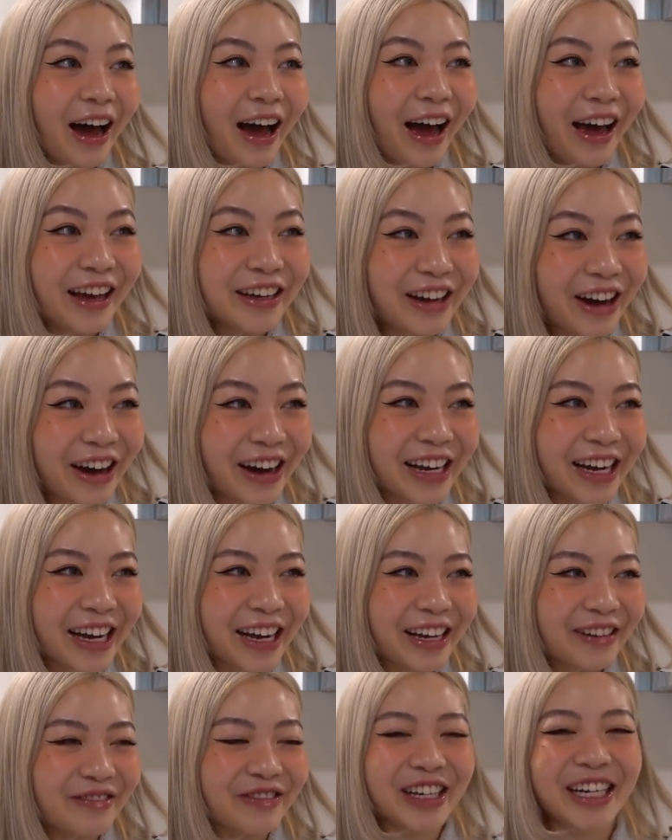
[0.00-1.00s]
I got
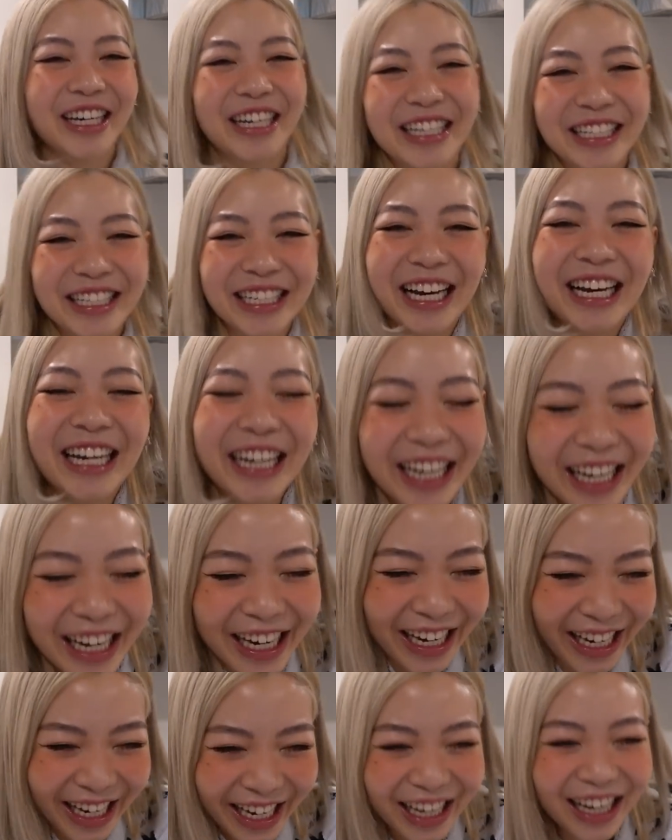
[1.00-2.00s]
it, because
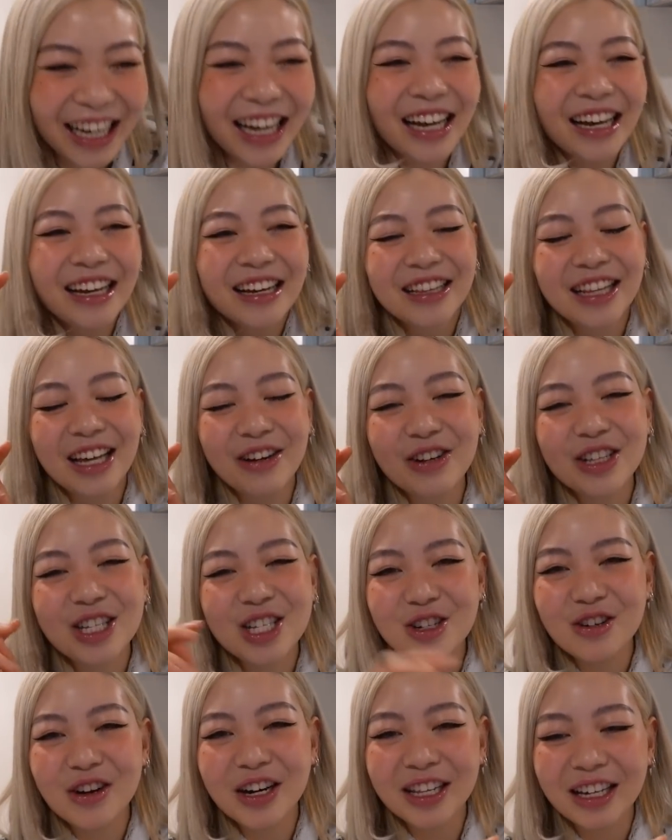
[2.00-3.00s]
there were
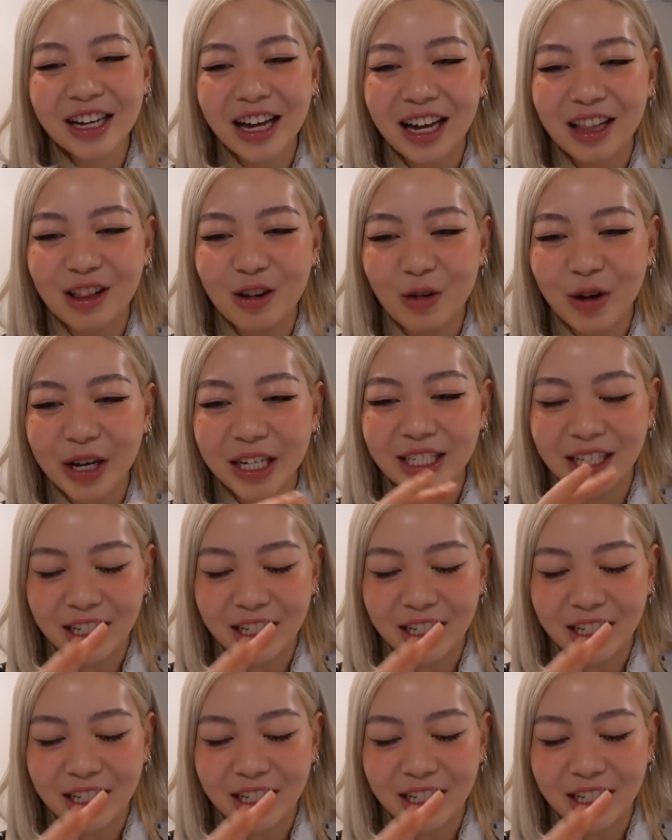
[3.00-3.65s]
two other colorways